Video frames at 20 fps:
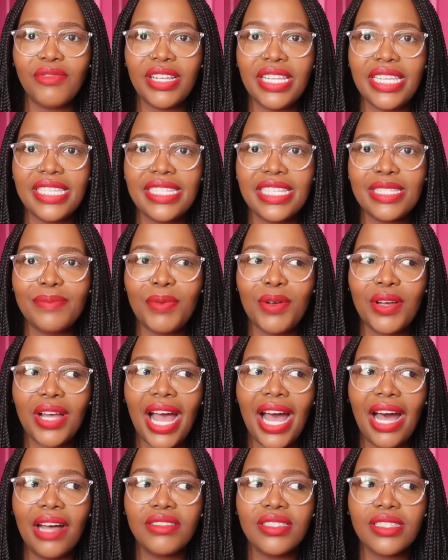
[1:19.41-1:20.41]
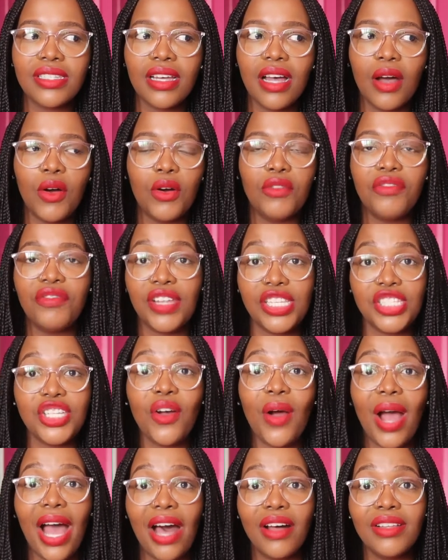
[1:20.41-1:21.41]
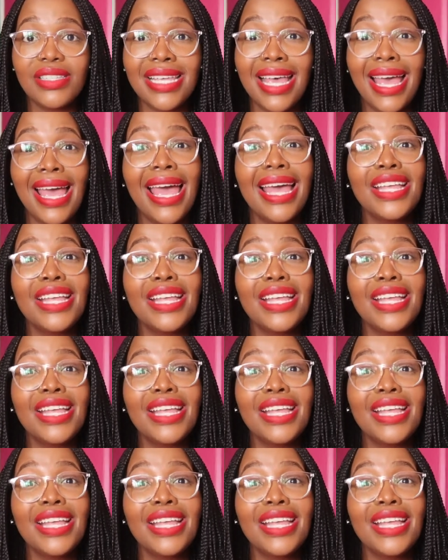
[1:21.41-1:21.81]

releases book out or video out